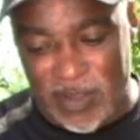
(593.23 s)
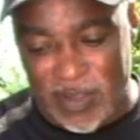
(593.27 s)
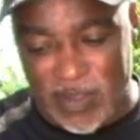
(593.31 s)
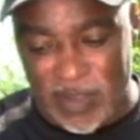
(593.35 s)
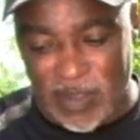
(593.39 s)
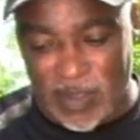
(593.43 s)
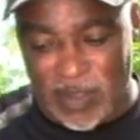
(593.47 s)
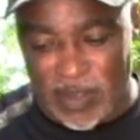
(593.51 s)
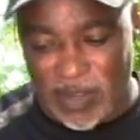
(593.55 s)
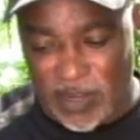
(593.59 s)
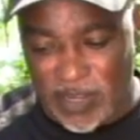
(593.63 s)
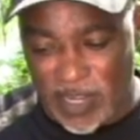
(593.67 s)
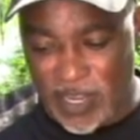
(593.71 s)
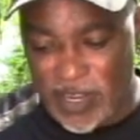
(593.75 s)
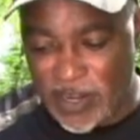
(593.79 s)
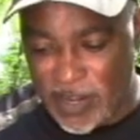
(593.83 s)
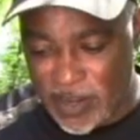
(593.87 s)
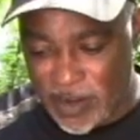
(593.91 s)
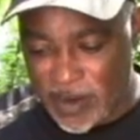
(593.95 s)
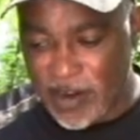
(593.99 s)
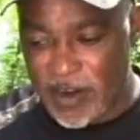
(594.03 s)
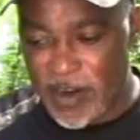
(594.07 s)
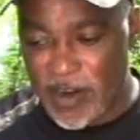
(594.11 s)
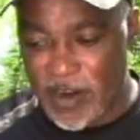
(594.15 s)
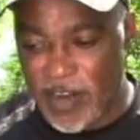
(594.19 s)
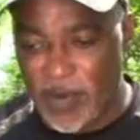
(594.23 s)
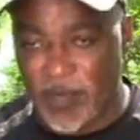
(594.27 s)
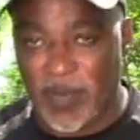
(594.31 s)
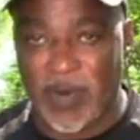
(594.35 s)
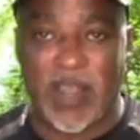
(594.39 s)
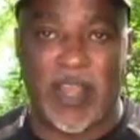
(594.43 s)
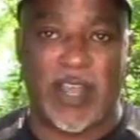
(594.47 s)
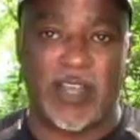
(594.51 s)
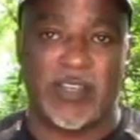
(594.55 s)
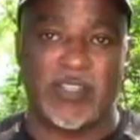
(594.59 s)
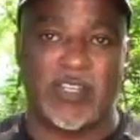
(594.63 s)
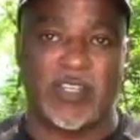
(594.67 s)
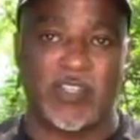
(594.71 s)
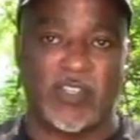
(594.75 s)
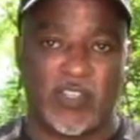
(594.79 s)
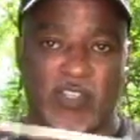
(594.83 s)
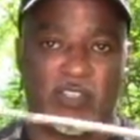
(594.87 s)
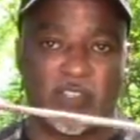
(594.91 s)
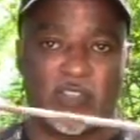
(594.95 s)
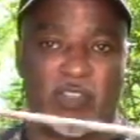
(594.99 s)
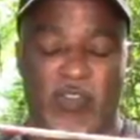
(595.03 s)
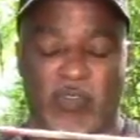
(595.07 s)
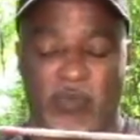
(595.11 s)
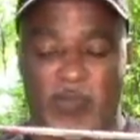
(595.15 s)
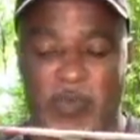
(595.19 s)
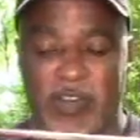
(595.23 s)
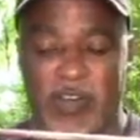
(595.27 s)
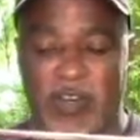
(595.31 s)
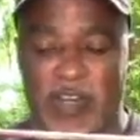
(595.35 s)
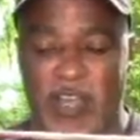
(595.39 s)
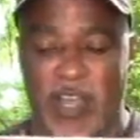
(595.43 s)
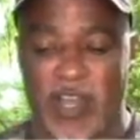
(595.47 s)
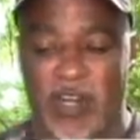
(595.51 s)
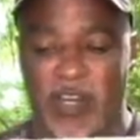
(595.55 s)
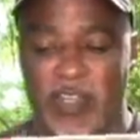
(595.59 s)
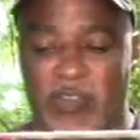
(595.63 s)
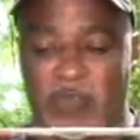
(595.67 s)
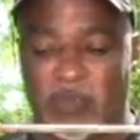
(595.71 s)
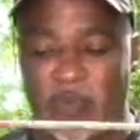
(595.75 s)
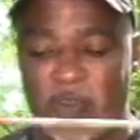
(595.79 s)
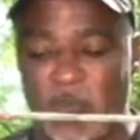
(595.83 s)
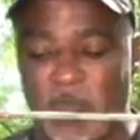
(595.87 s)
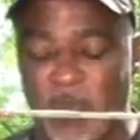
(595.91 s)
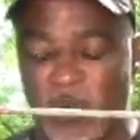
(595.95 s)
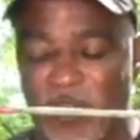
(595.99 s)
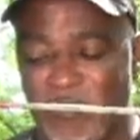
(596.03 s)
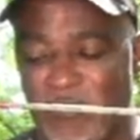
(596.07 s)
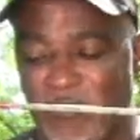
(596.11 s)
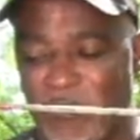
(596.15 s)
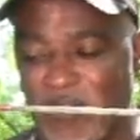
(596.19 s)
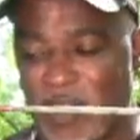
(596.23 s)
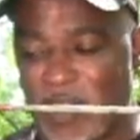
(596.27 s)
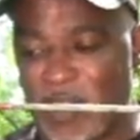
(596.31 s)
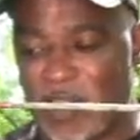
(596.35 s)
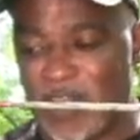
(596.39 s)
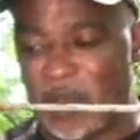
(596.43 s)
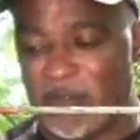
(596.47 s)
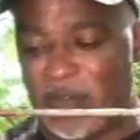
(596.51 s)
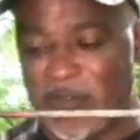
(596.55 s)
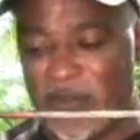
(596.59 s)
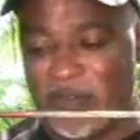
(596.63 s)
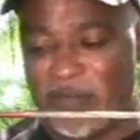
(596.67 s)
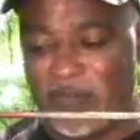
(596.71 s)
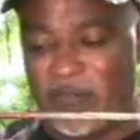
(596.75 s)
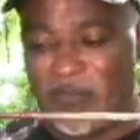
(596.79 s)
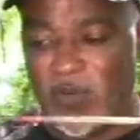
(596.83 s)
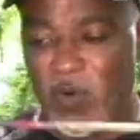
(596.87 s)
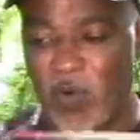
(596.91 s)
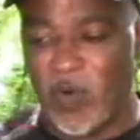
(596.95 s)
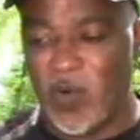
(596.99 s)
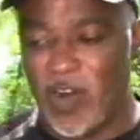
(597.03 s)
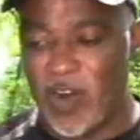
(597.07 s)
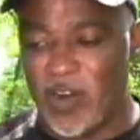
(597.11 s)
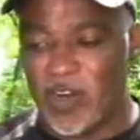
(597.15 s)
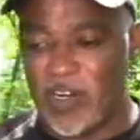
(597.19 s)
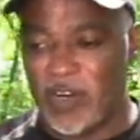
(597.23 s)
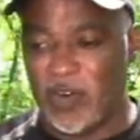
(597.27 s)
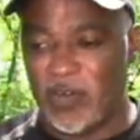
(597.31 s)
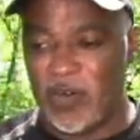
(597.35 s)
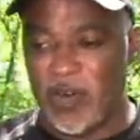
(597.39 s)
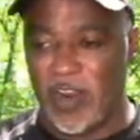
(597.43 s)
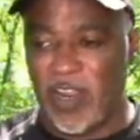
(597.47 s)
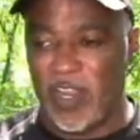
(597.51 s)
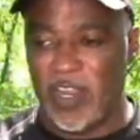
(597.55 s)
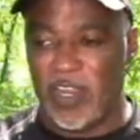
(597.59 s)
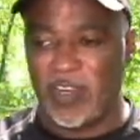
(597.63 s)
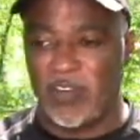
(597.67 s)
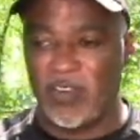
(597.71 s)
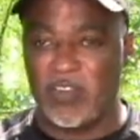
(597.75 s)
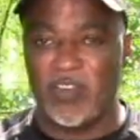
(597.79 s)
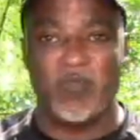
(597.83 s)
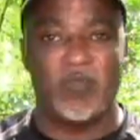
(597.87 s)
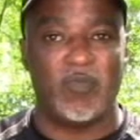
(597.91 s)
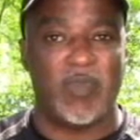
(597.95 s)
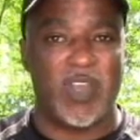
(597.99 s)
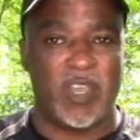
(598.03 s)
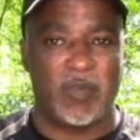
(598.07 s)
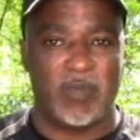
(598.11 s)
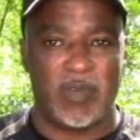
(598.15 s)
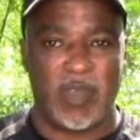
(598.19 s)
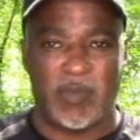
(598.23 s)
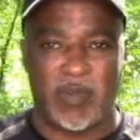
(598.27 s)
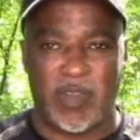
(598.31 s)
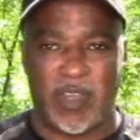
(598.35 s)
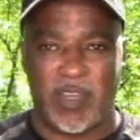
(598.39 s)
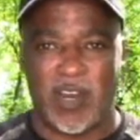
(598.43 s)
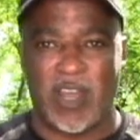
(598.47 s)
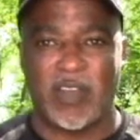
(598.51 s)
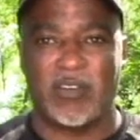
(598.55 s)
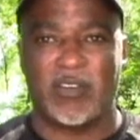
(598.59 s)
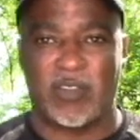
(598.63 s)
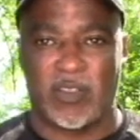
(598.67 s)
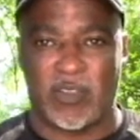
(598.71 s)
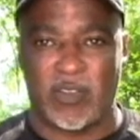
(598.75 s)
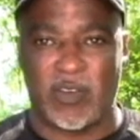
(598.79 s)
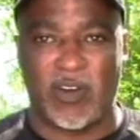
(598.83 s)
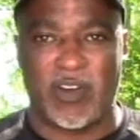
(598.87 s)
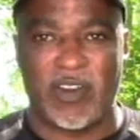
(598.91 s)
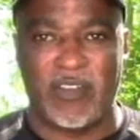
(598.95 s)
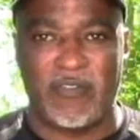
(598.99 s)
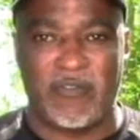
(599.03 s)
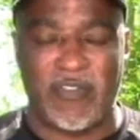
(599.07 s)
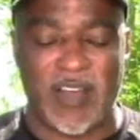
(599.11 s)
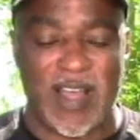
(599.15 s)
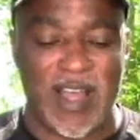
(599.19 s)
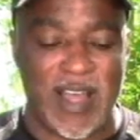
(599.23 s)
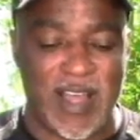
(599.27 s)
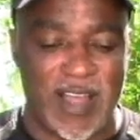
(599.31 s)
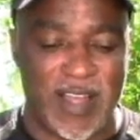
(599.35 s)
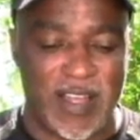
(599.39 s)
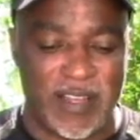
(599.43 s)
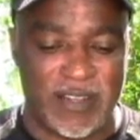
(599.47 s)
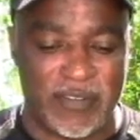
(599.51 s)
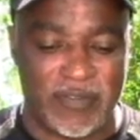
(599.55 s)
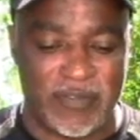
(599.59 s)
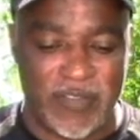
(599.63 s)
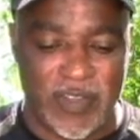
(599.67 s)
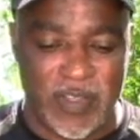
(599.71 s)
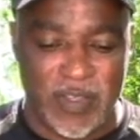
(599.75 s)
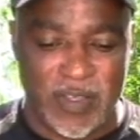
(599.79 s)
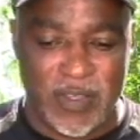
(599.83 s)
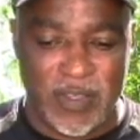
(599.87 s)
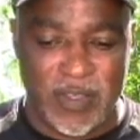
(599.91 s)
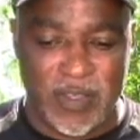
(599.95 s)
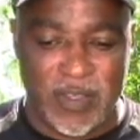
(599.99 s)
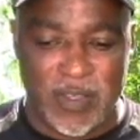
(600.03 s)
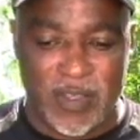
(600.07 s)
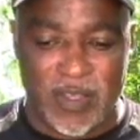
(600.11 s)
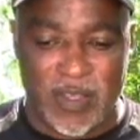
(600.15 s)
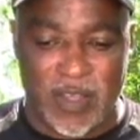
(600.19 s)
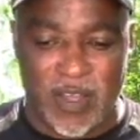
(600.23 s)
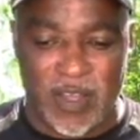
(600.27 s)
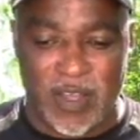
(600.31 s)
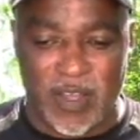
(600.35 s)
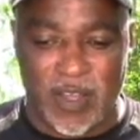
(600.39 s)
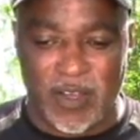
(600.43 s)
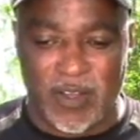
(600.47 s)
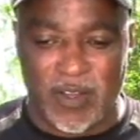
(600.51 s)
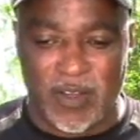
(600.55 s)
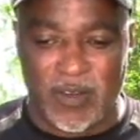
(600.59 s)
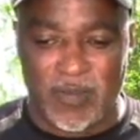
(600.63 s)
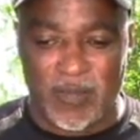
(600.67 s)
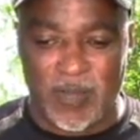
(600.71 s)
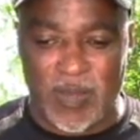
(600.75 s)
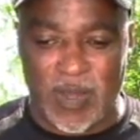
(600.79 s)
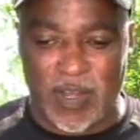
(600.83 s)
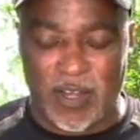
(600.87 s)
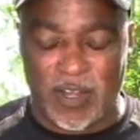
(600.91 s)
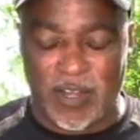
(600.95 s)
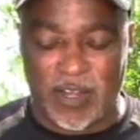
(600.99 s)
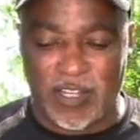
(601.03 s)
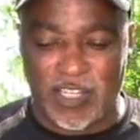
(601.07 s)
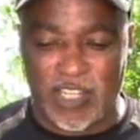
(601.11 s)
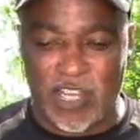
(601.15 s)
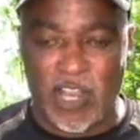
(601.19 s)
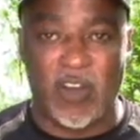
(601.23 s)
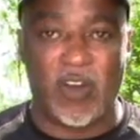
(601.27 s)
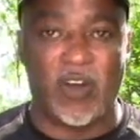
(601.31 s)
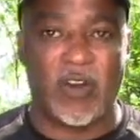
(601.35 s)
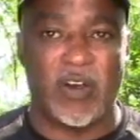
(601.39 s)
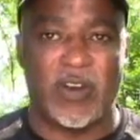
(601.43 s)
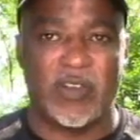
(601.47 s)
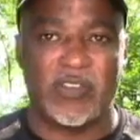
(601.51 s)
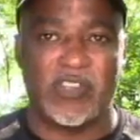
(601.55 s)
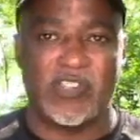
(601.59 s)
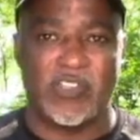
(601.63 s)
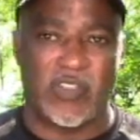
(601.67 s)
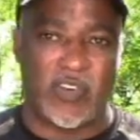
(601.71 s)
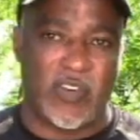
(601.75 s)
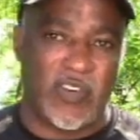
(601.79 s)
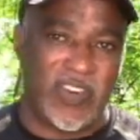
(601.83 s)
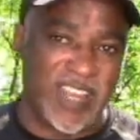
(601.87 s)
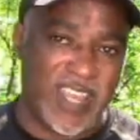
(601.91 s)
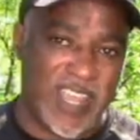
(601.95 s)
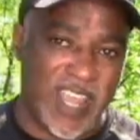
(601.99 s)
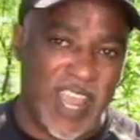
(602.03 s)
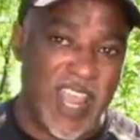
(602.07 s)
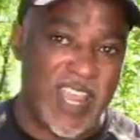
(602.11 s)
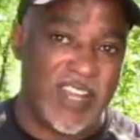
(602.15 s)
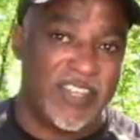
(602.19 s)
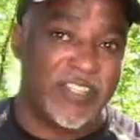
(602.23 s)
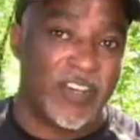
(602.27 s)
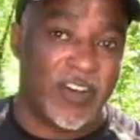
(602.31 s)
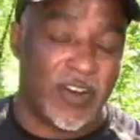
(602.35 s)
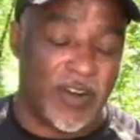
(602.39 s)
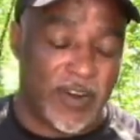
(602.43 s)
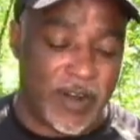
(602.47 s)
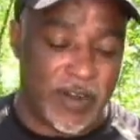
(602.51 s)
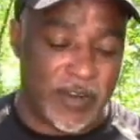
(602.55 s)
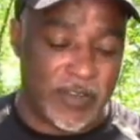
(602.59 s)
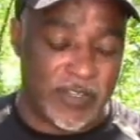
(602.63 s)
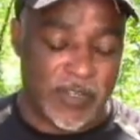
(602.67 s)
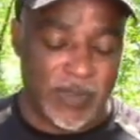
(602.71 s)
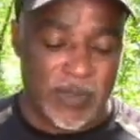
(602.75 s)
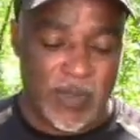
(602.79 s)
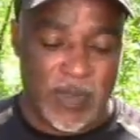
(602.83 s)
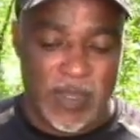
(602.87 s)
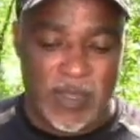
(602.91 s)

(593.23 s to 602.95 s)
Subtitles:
in that area, but like I said, this is a 393.5, but 400 grain, you may be able to get out to 35 yards, 38 yards